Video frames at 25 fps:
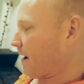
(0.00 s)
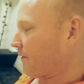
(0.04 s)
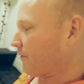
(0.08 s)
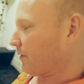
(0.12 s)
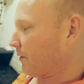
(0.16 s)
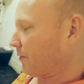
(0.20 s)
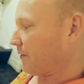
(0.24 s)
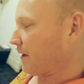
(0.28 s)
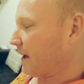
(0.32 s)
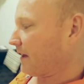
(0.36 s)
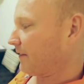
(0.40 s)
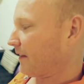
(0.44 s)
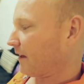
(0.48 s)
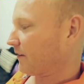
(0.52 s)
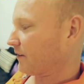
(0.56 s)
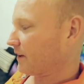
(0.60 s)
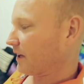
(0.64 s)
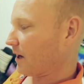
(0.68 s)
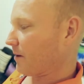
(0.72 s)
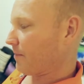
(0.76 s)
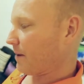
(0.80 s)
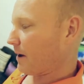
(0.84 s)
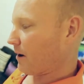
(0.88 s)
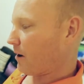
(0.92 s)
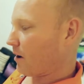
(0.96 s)
everything that's
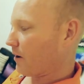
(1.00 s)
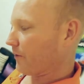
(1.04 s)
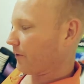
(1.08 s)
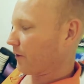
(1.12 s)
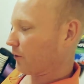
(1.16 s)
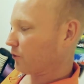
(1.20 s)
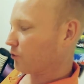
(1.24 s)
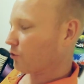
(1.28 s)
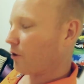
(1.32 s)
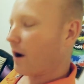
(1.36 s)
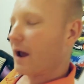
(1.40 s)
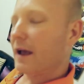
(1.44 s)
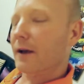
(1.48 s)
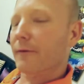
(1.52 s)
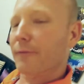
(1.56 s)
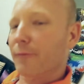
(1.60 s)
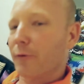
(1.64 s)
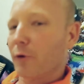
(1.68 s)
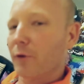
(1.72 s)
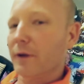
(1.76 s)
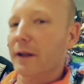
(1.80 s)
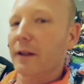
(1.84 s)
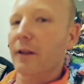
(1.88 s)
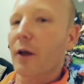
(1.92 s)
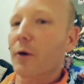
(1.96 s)
gonna be on the trike,
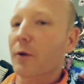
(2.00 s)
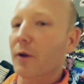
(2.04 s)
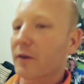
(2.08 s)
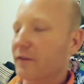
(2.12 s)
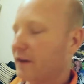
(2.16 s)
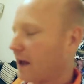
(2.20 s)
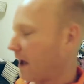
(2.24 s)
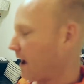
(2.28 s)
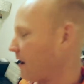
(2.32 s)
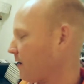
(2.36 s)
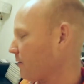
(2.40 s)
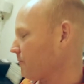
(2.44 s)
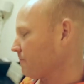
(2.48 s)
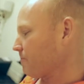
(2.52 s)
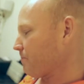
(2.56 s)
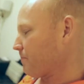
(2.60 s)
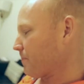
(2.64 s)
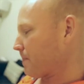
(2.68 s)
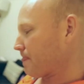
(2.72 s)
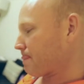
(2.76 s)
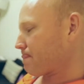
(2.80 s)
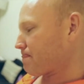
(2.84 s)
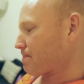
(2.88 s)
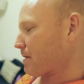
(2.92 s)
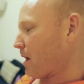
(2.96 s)
fully loaded down,
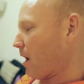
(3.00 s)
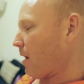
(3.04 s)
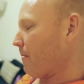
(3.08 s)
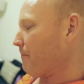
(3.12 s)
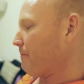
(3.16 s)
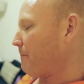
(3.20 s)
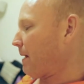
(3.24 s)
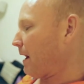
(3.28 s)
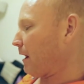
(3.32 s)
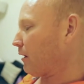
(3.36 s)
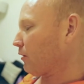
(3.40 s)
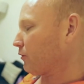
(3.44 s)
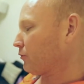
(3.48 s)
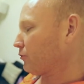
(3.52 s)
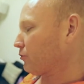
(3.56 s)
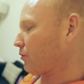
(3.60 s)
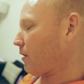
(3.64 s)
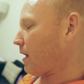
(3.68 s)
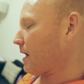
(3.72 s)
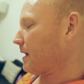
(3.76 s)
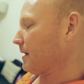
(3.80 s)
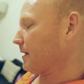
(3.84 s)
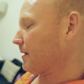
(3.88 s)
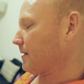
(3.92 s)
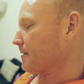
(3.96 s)
a bare
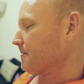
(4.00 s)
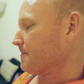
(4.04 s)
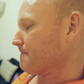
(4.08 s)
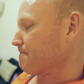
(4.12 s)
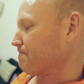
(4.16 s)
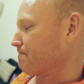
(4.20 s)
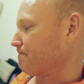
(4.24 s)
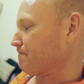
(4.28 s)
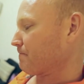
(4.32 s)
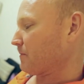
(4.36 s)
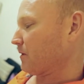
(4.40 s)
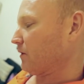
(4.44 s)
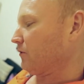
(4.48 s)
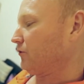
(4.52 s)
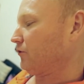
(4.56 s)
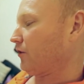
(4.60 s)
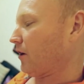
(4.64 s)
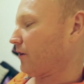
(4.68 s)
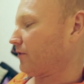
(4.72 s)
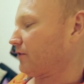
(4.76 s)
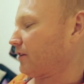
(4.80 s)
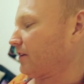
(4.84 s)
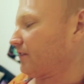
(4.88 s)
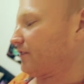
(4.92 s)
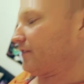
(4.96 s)
trike, just